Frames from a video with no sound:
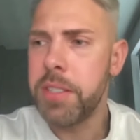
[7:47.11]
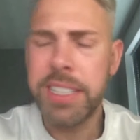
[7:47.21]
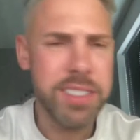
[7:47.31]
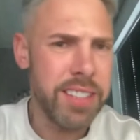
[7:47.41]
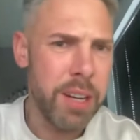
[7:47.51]
At the
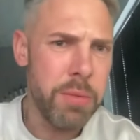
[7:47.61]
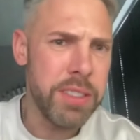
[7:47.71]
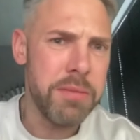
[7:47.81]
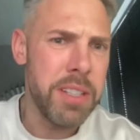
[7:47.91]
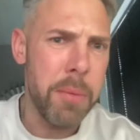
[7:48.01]
end of the day,
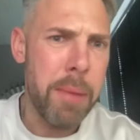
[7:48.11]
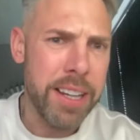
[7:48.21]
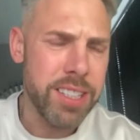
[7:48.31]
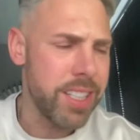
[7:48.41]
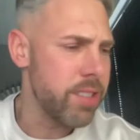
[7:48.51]
with, you know,
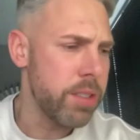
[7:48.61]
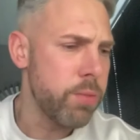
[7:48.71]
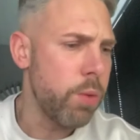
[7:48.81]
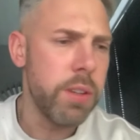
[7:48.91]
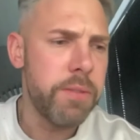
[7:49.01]
backs against the
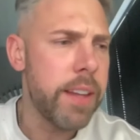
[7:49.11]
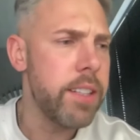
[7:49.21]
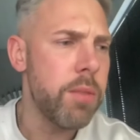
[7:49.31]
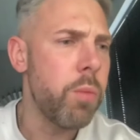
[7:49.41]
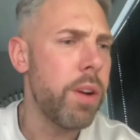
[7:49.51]
wall
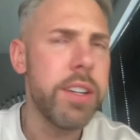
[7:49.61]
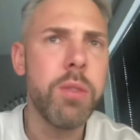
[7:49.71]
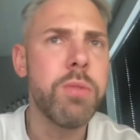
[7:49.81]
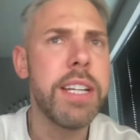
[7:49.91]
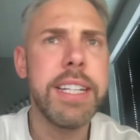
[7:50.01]
defending,
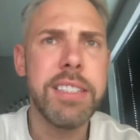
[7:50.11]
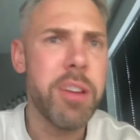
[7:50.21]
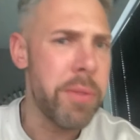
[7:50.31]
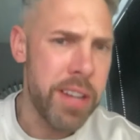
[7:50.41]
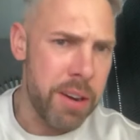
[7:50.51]
1-0 lead,
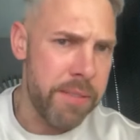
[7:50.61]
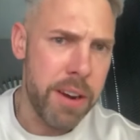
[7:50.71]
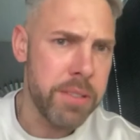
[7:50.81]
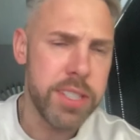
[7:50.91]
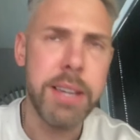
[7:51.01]
knowing that every
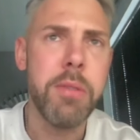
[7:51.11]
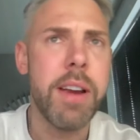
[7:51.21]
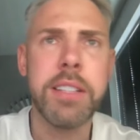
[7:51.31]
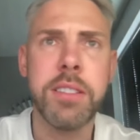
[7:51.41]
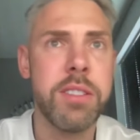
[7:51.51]
other team
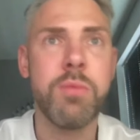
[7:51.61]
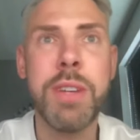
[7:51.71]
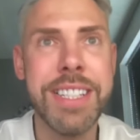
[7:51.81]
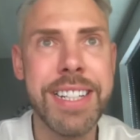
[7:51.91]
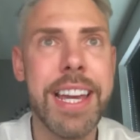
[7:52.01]
around us is
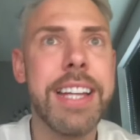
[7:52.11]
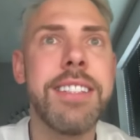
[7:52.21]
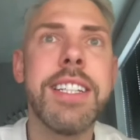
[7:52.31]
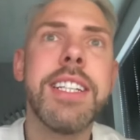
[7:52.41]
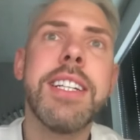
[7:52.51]
winning again,